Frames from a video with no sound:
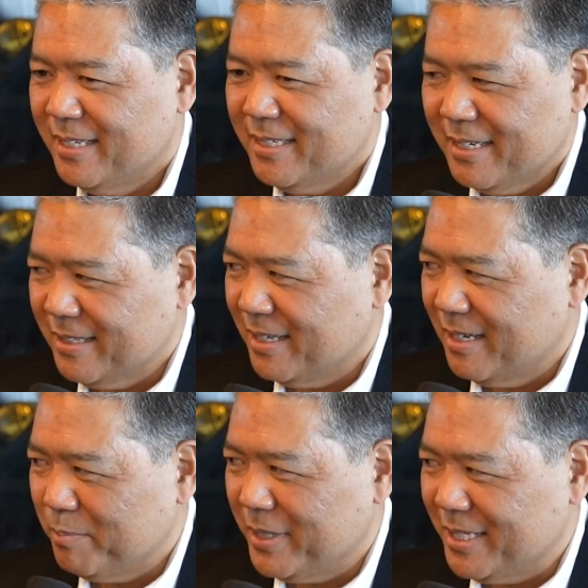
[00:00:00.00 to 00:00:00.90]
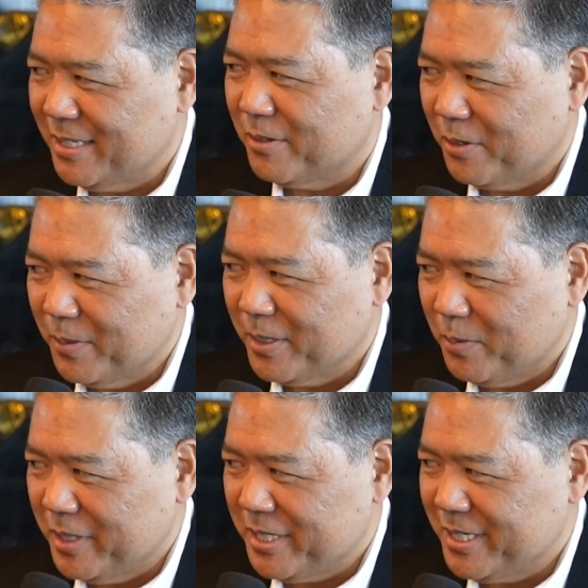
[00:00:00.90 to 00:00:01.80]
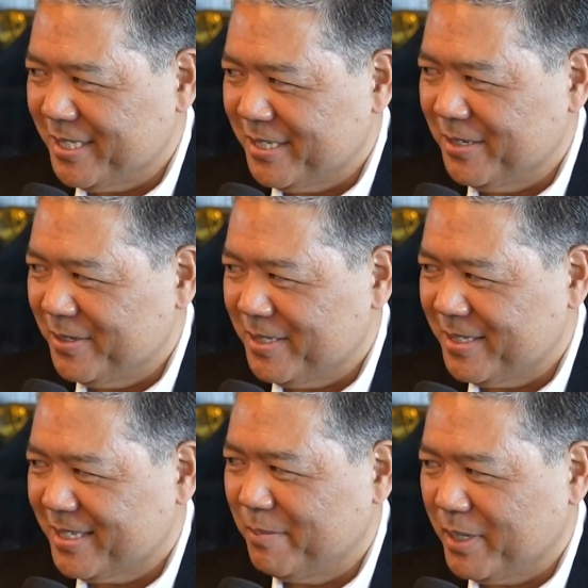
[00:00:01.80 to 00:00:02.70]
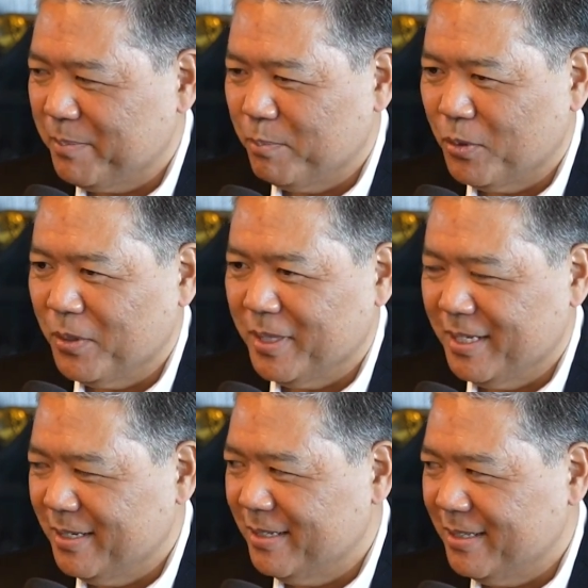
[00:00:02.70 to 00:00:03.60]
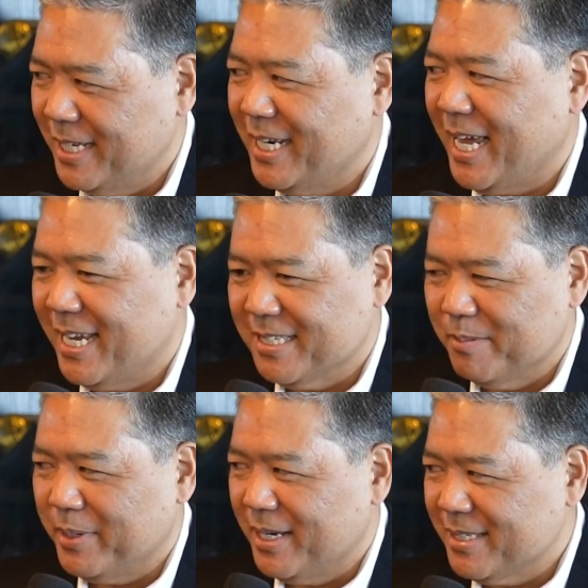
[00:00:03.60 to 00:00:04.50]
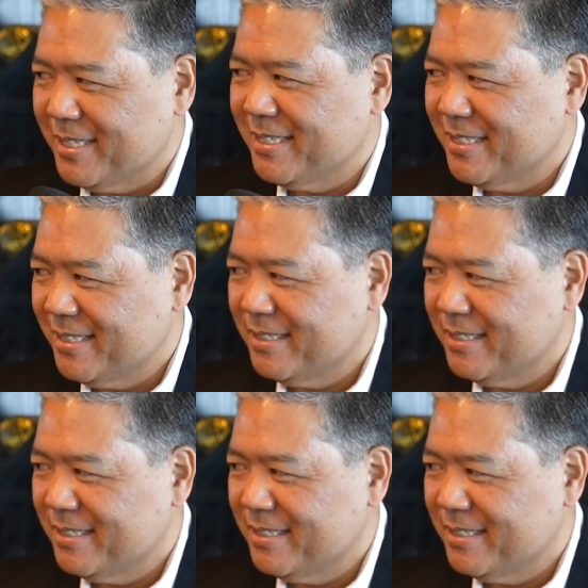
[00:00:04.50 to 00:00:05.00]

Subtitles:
Not a lot, but it's a growing question. So it's coming up more than it has in the past.